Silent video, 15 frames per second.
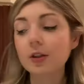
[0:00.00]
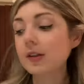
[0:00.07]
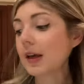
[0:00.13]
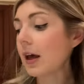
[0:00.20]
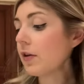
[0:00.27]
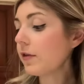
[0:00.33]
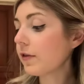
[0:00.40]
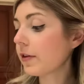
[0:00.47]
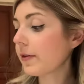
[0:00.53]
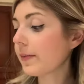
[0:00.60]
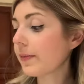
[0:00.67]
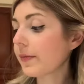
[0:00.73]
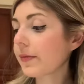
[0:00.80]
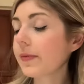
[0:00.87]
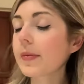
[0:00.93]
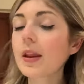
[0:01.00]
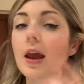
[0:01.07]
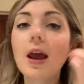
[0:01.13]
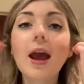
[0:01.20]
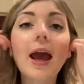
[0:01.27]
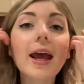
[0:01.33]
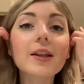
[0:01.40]
yourself
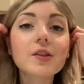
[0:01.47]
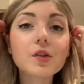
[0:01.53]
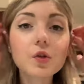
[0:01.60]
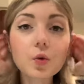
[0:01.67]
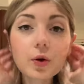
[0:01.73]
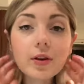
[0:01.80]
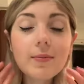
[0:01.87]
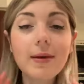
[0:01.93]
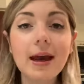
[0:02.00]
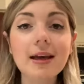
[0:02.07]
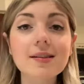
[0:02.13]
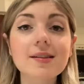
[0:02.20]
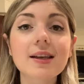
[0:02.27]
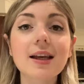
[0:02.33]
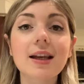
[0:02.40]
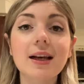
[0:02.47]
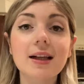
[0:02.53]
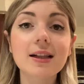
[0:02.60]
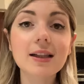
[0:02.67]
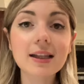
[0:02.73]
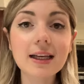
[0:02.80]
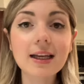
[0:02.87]
and store the mask in a
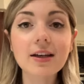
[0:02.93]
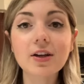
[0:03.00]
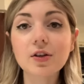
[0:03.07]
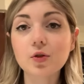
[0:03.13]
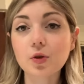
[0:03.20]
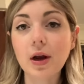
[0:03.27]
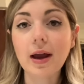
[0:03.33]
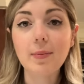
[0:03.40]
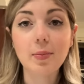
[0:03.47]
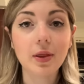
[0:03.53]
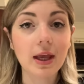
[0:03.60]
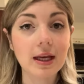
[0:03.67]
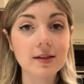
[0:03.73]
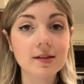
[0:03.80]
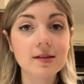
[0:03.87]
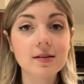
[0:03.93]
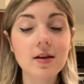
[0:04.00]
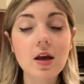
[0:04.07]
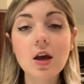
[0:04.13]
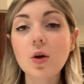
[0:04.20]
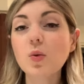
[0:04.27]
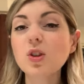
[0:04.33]
clean, dry place,
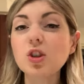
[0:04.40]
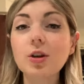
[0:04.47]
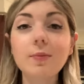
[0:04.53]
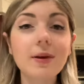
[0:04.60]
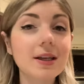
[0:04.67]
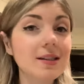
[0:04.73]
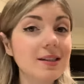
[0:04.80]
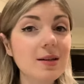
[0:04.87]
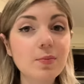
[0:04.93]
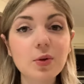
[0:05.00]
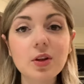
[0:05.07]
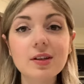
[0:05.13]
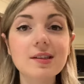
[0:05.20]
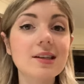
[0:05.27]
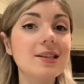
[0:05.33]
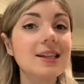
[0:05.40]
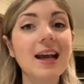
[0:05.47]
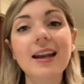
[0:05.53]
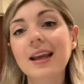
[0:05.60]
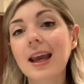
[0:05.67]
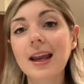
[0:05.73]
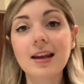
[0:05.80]
which can be as simple as a
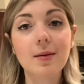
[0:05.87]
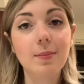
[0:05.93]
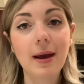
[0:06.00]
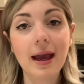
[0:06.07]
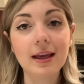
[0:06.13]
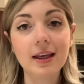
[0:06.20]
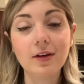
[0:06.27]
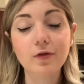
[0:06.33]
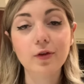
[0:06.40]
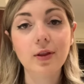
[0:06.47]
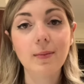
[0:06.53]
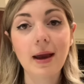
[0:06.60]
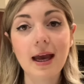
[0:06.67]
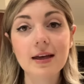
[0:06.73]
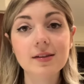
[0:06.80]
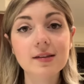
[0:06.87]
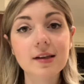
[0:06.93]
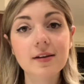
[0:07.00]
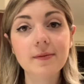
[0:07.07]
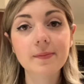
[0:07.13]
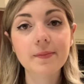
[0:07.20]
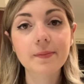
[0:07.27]
dedicated baggie for the
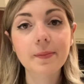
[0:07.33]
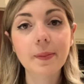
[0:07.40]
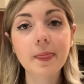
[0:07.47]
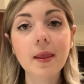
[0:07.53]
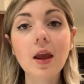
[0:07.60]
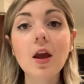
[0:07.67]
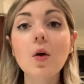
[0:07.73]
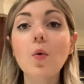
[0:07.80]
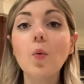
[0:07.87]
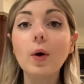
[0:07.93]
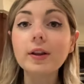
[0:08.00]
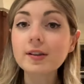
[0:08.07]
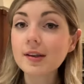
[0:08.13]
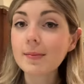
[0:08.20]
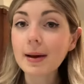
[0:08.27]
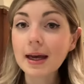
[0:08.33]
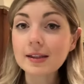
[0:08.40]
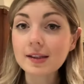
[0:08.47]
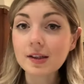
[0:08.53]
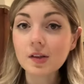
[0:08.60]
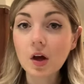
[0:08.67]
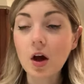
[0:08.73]
mask. Once the
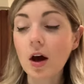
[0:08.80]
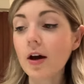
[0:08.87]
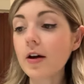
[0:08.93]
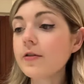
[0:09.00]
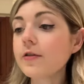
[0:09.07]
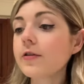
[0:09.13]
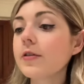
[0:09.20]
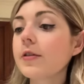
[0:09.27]
mask is off,